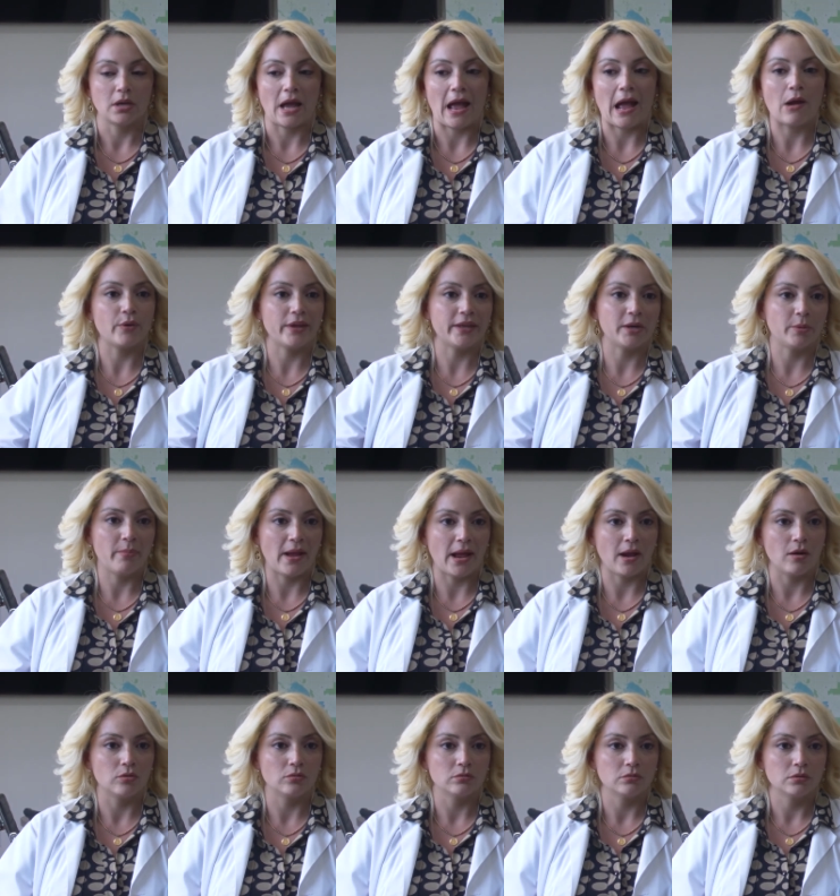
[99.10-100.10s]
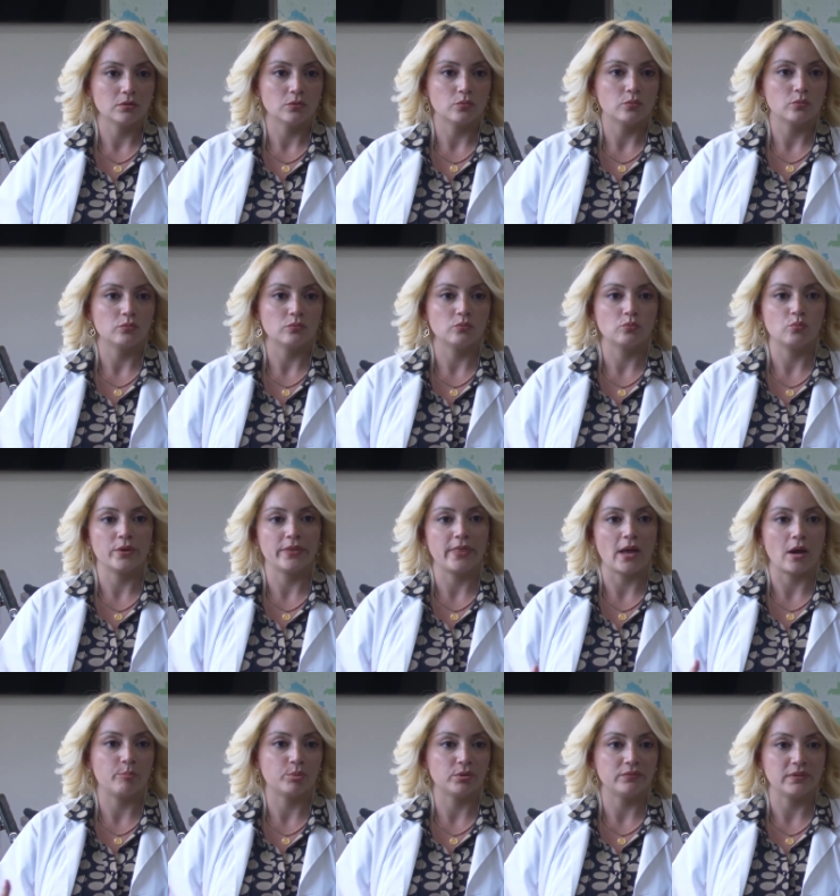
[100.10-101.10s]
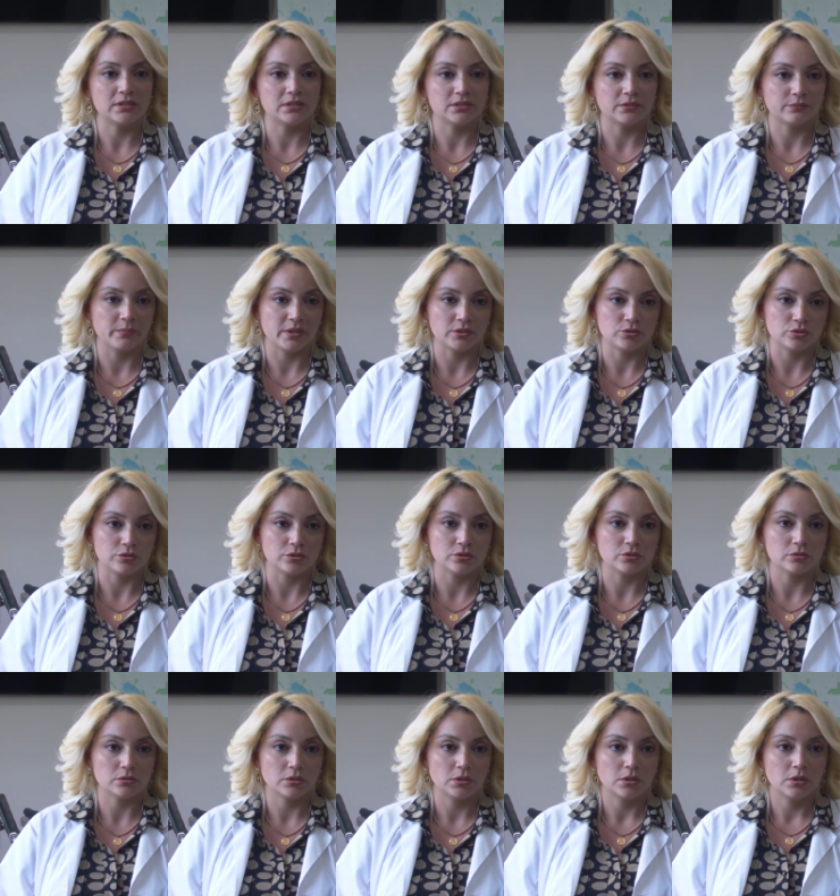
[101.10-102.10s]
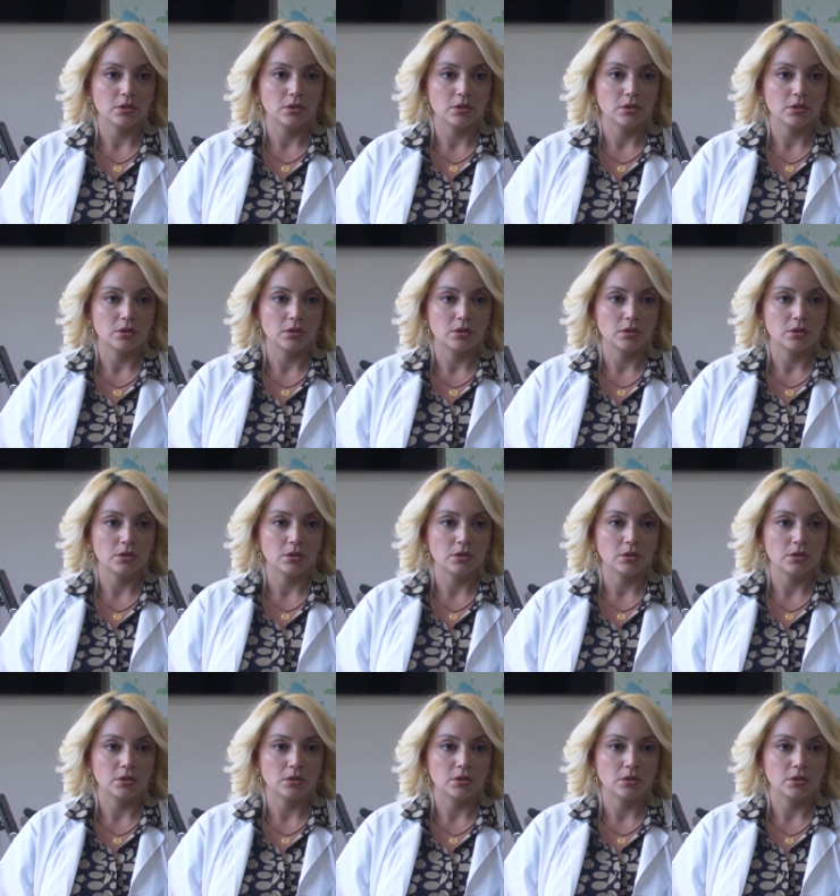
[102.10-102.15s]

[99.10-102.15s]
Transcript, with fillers: out and about without preventive measures